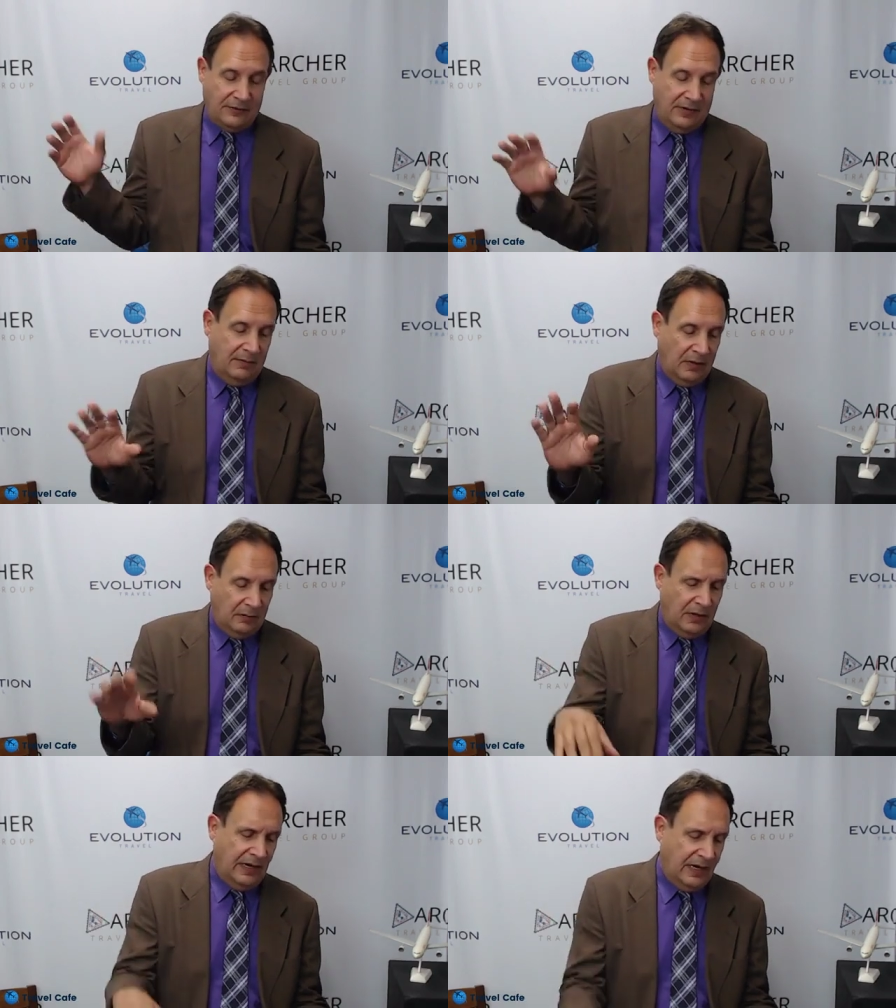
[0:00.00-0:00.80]
or anything, but
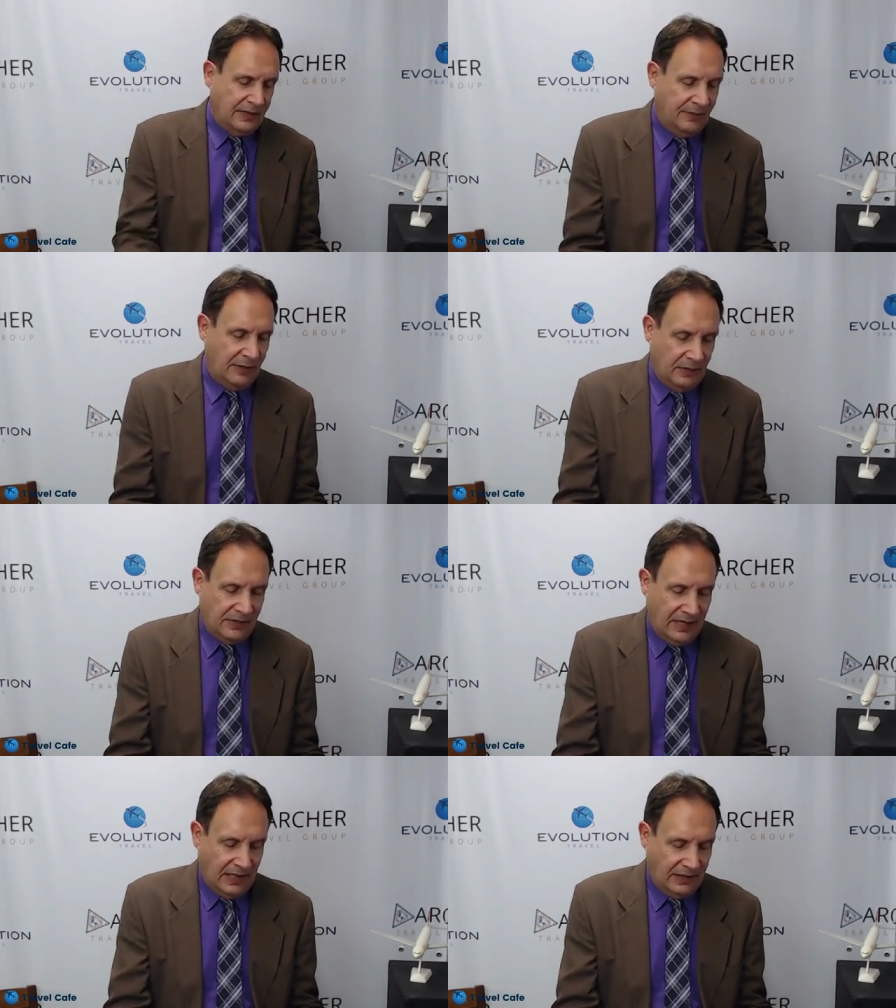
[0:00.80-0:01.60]
we're going to get some of
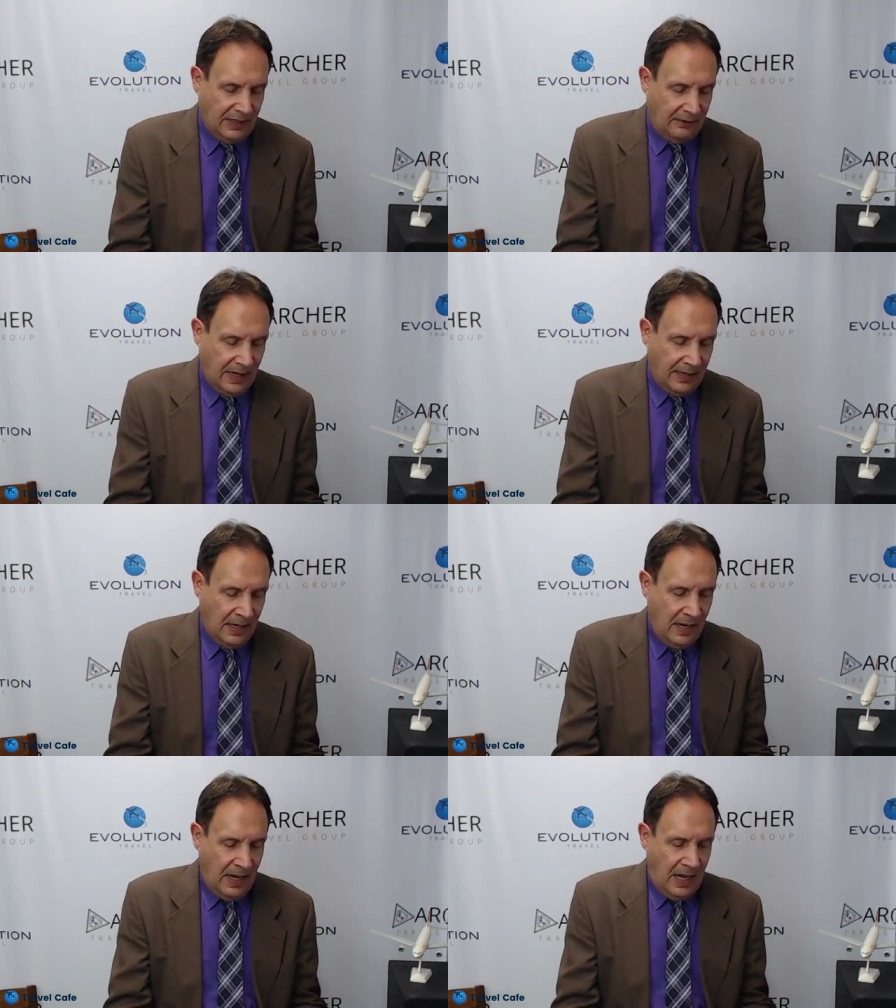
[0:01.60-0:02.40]
those uh, later on.
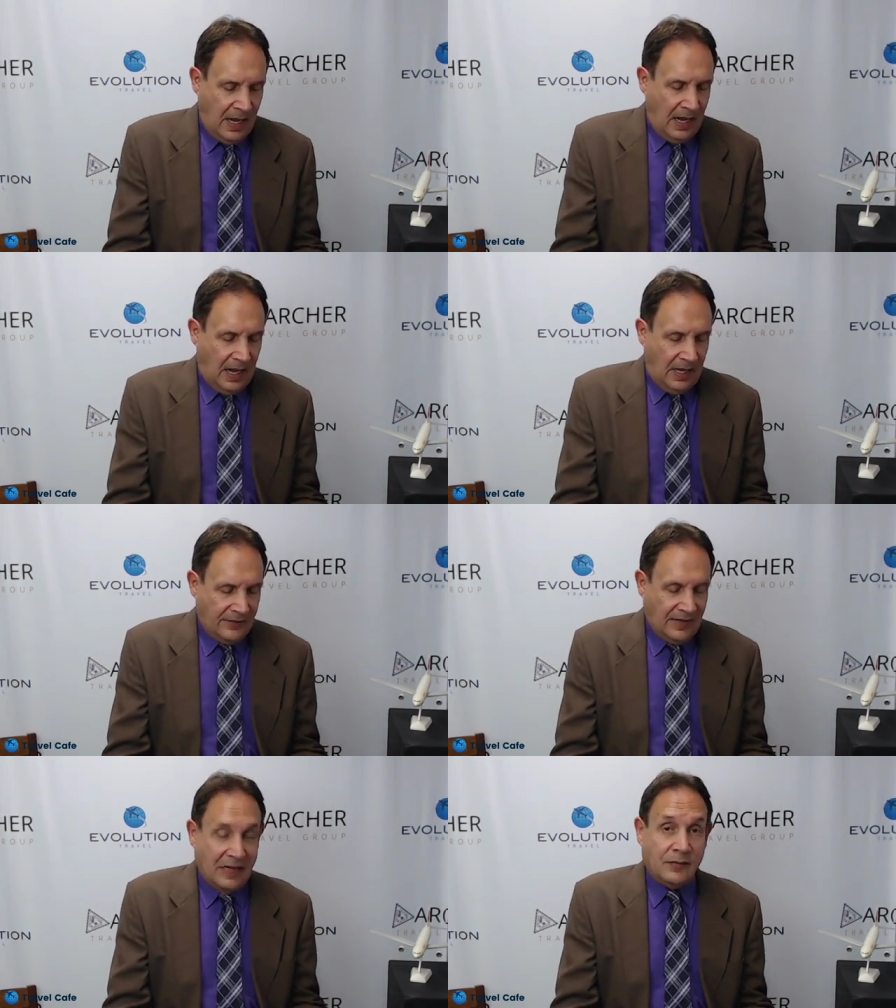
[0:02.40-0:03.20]
Uh,
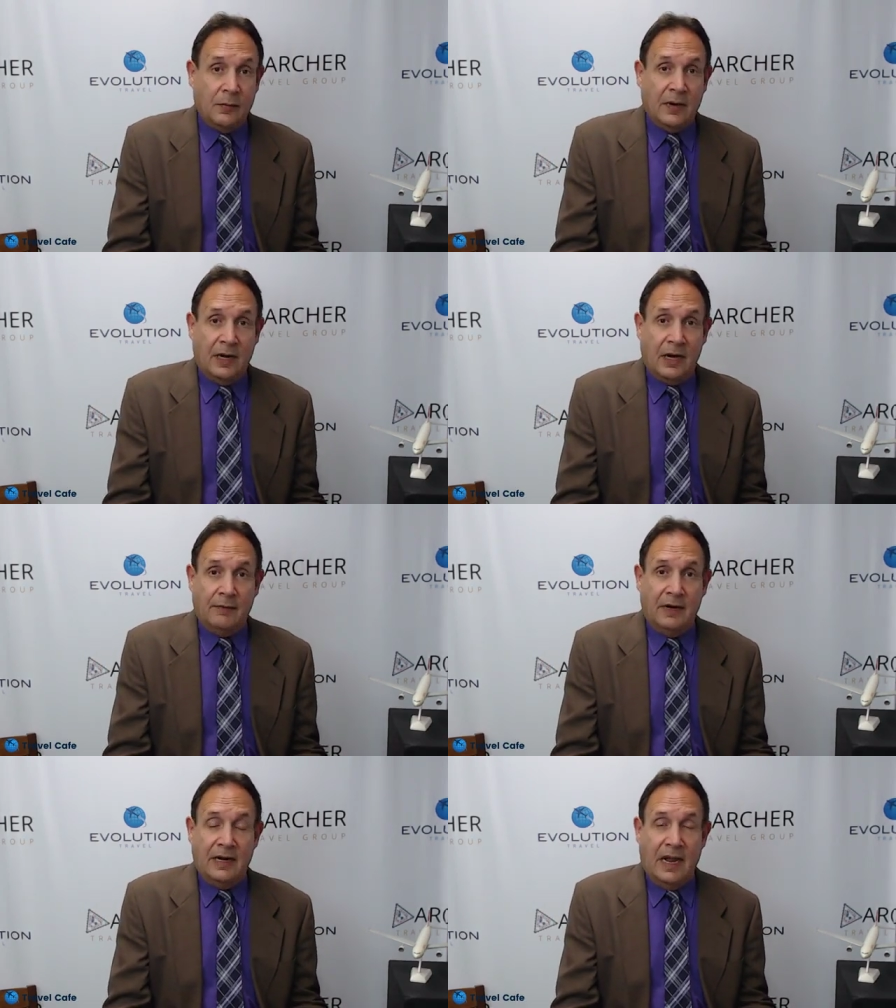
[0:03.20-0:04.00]
so that's what we're going to
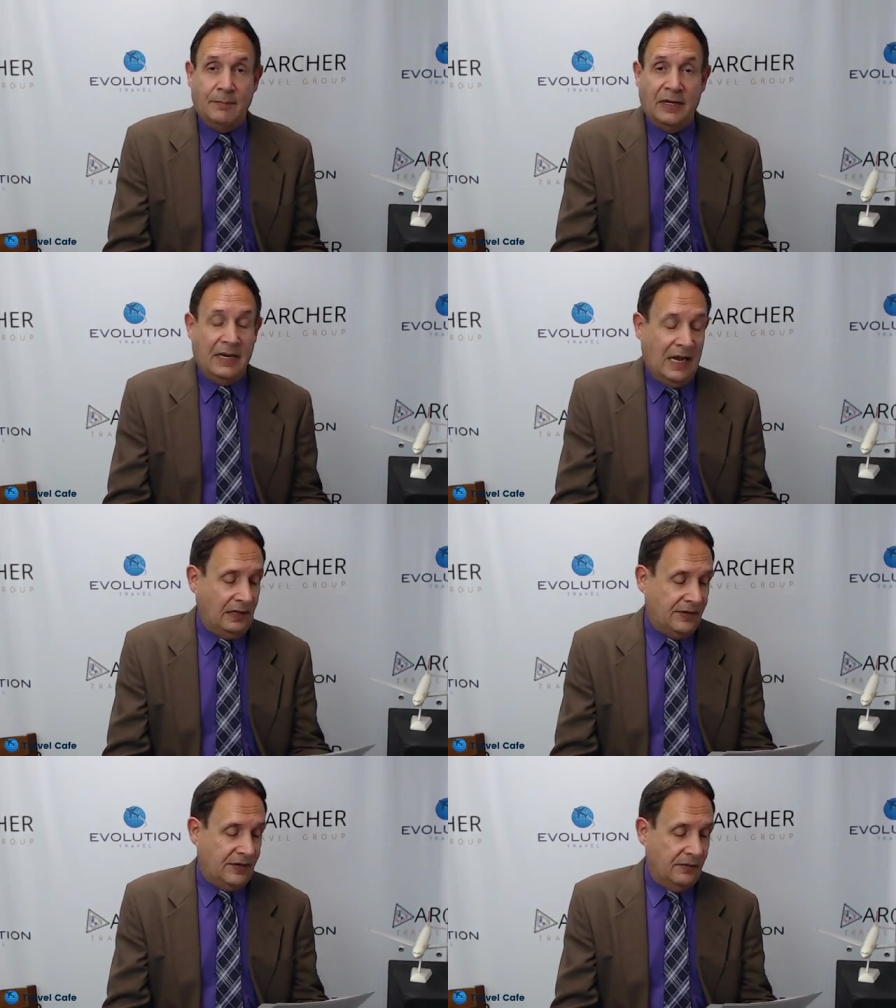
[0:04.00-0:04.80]
cover today. But now
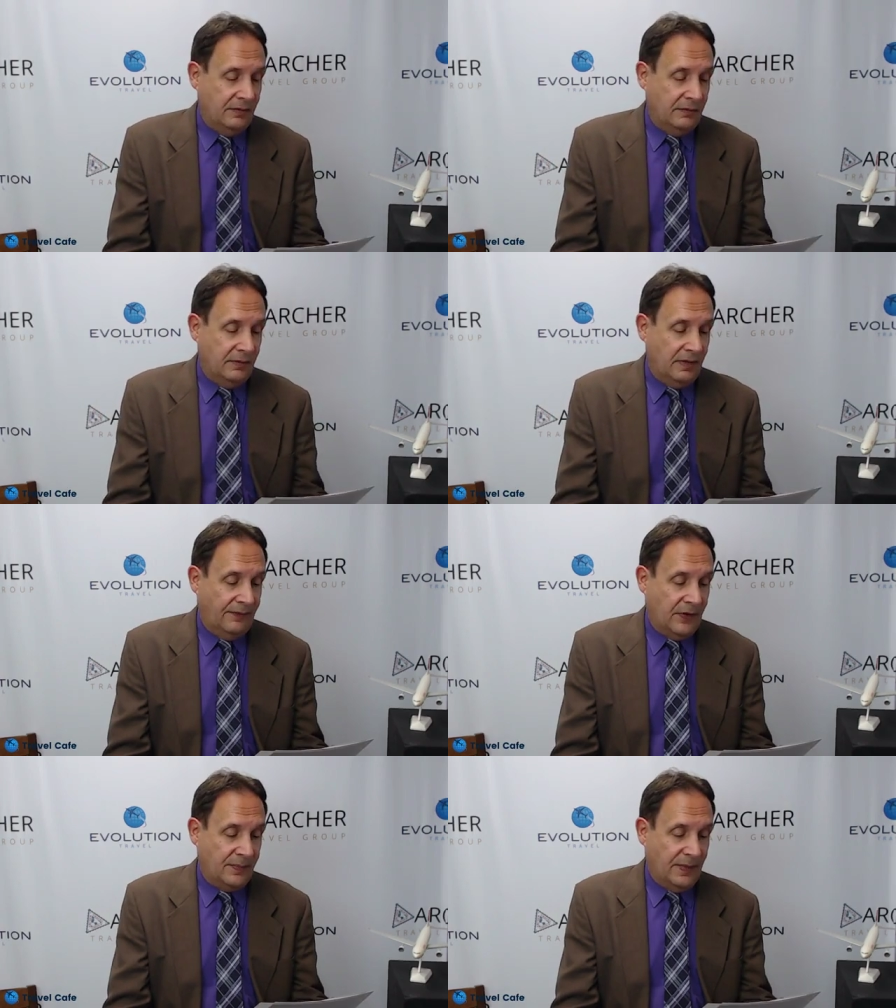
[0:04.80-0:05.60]
let's do the
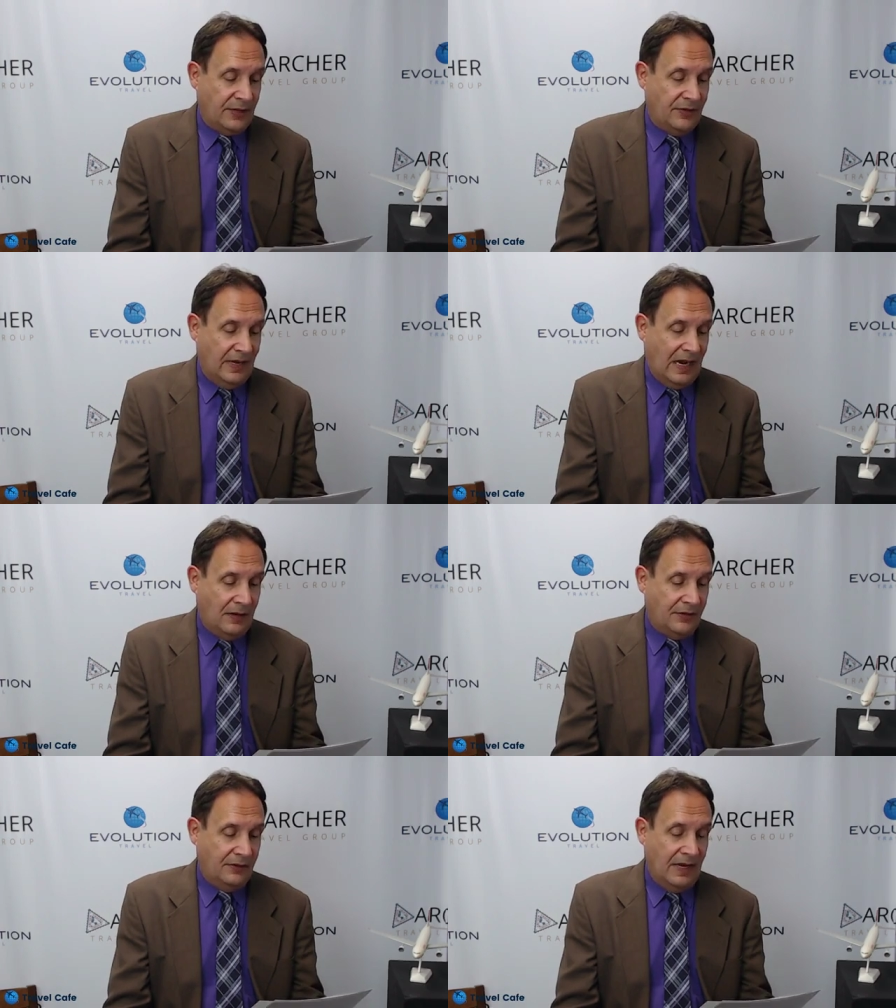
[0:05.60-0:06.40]
first big shout
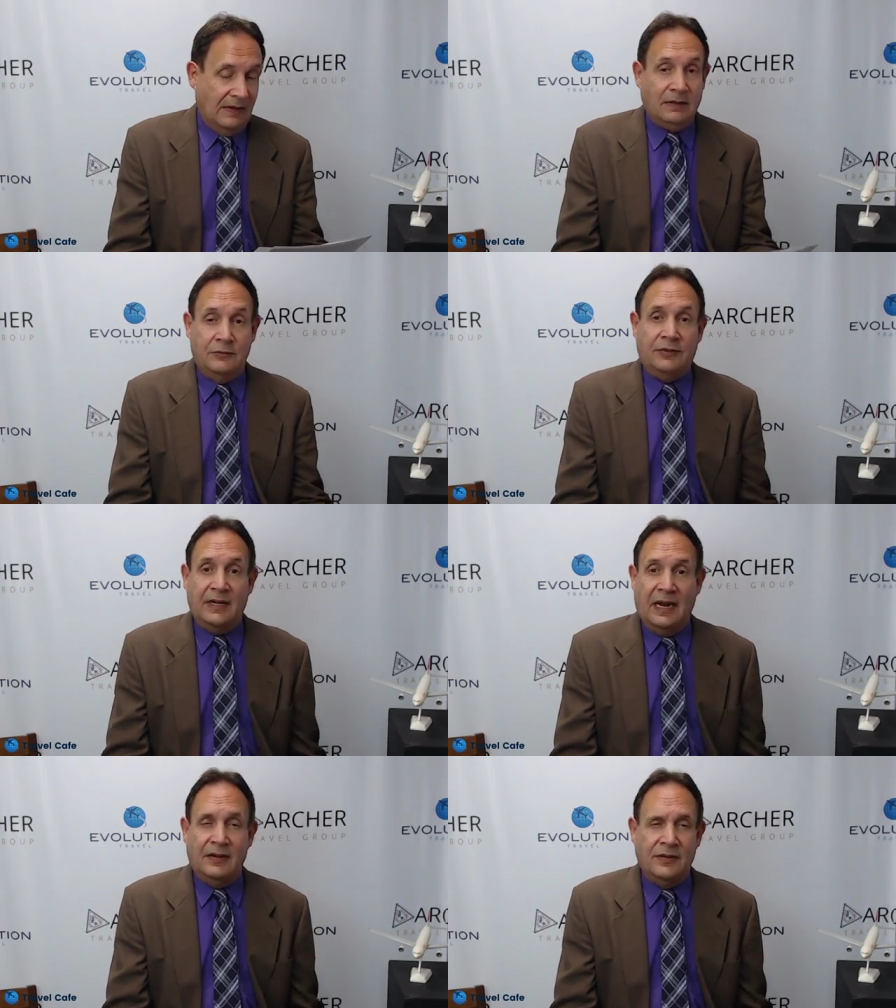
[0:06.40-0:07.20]
out to the Evolution
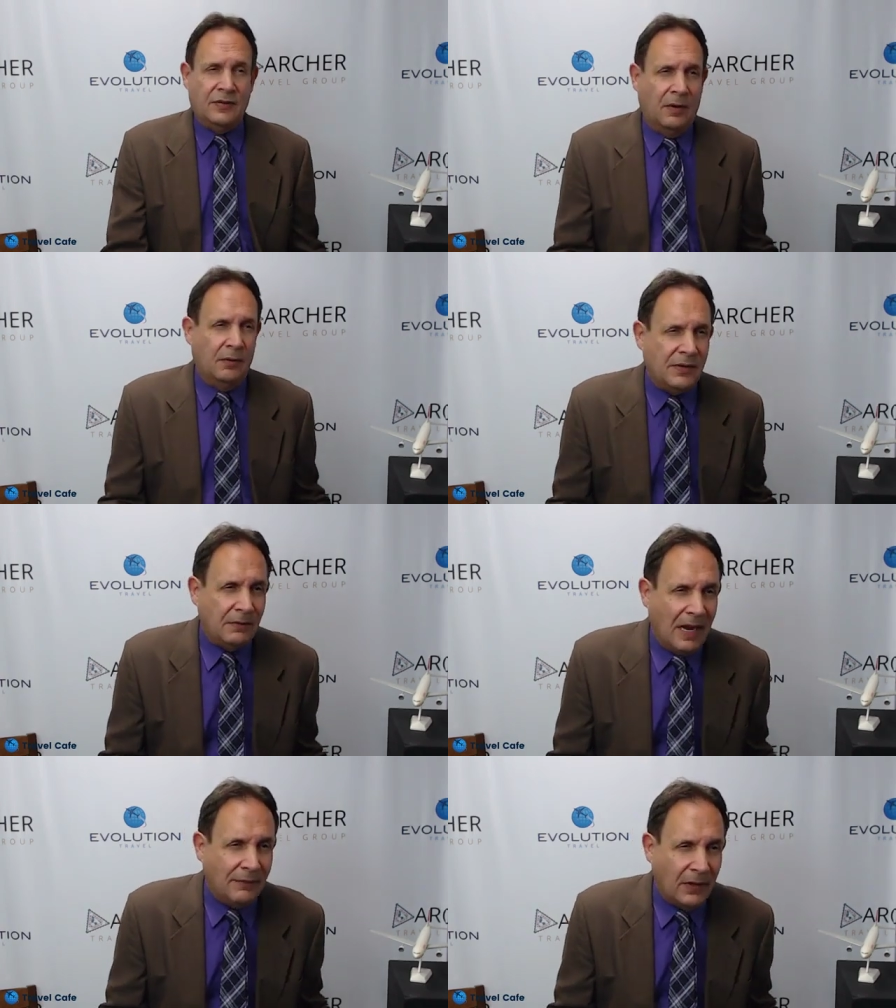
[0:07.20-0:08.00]
agents who always
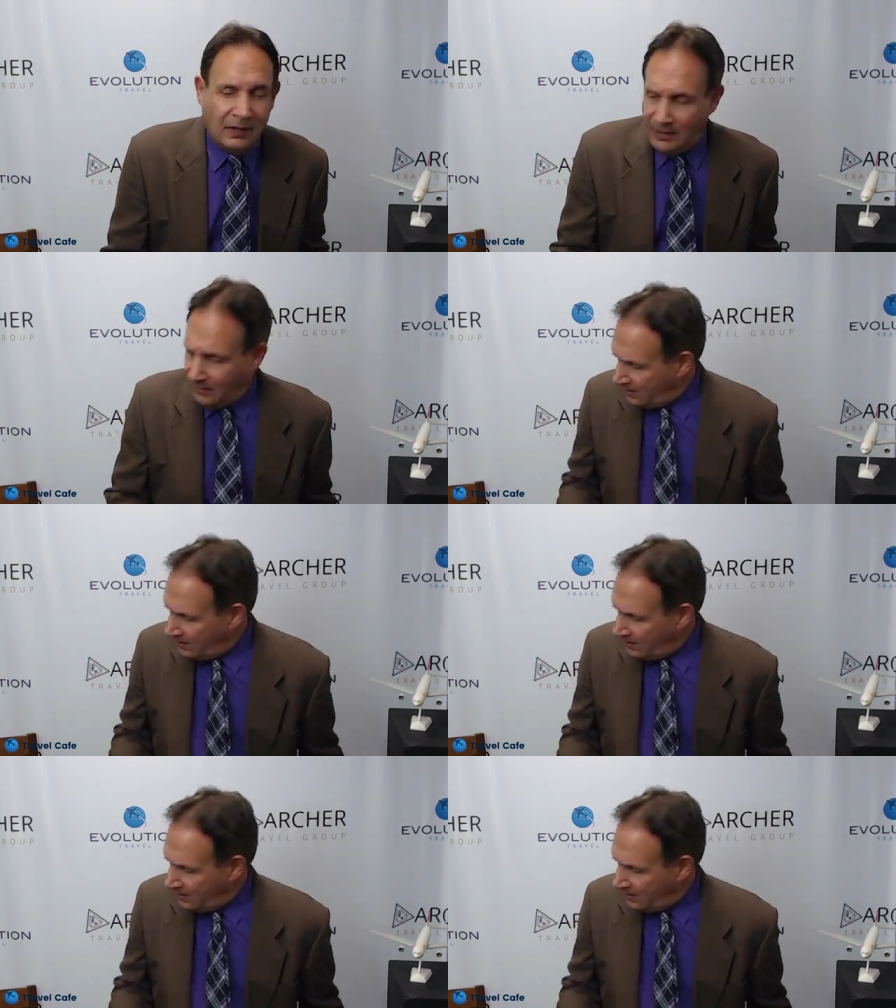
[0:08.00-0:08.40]
arrive early.